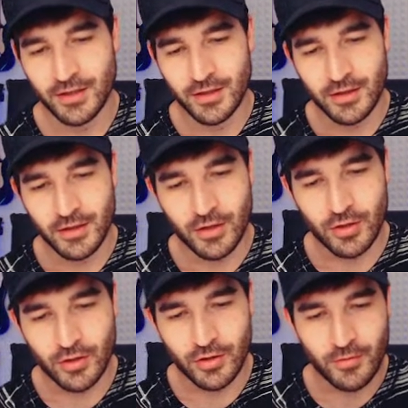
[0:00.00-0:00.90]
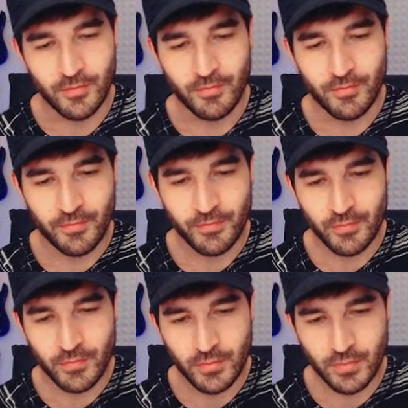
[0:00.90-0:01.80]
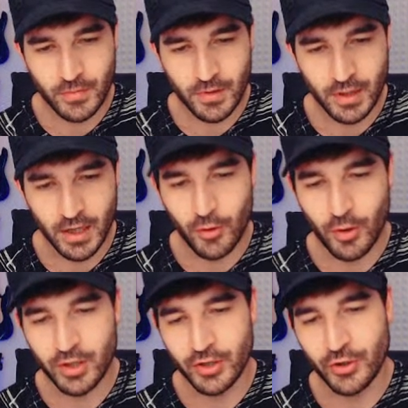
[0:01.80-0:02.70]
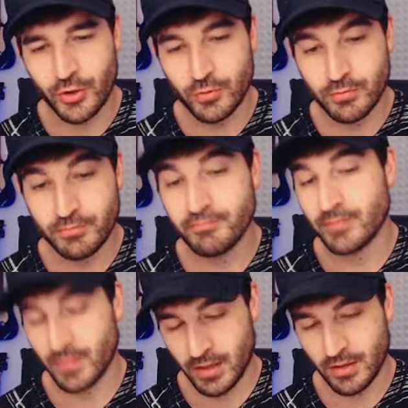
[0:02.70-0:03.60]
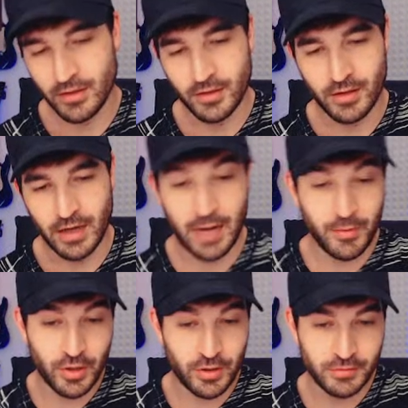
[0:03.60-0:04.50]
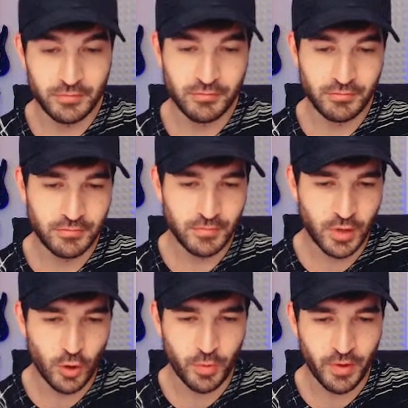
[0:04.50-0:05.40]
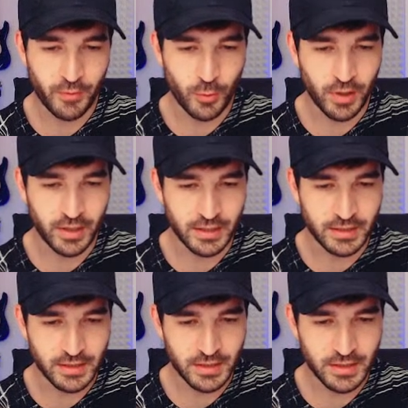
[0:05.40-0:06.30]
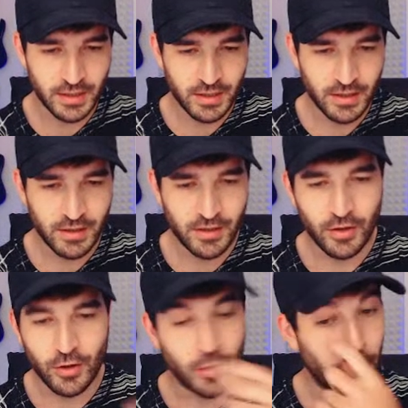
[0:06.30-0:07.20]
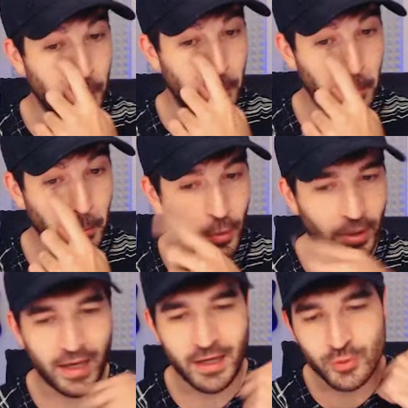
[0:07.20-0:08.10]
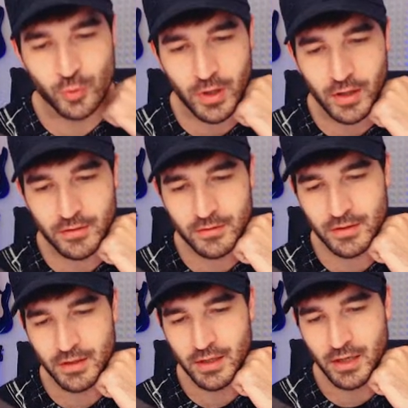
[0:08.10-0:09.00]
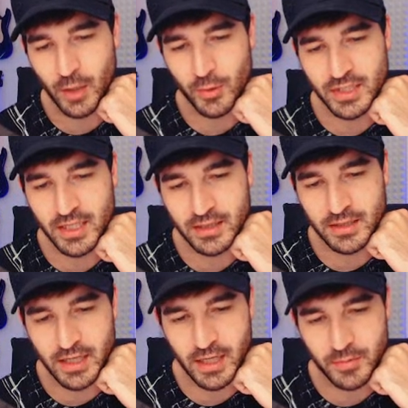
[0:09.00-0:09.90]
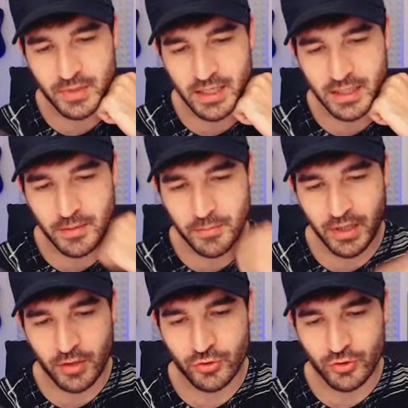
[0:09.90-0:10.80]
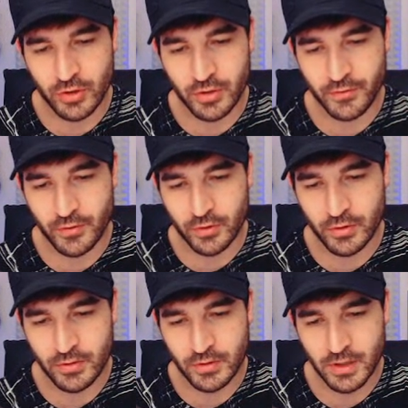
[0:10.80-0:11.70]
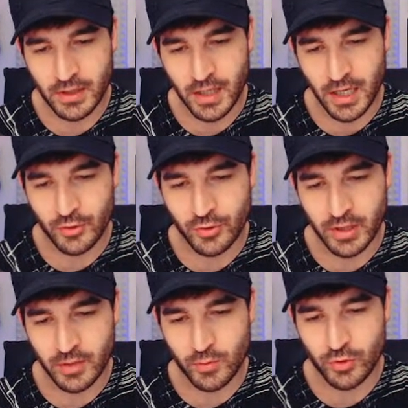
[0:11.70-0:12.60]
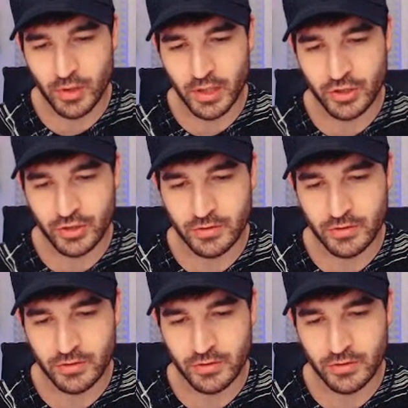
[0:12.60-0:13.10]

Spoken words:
Um, how old are you? I'm good. Hope everyone is okay as well. I wish that they update the peak controller for audio rate modulation.